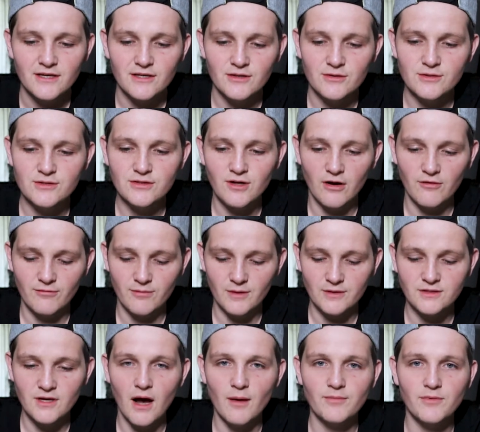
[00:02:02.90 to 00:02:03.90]
You start from the
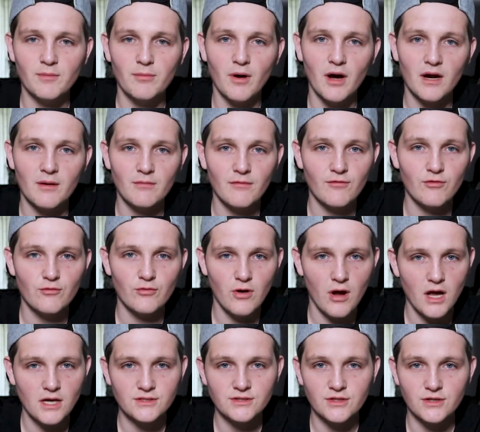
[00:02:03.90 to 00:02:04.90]
top to bottom of the
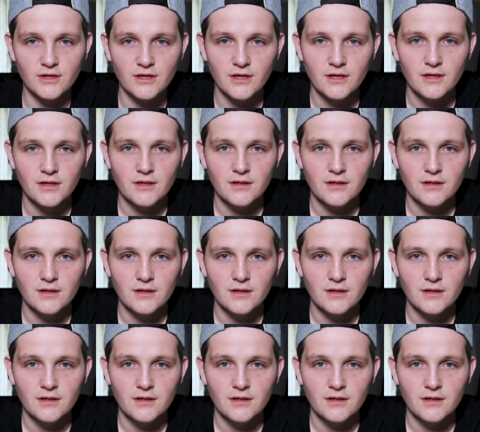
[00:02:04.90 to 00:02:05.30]
roster,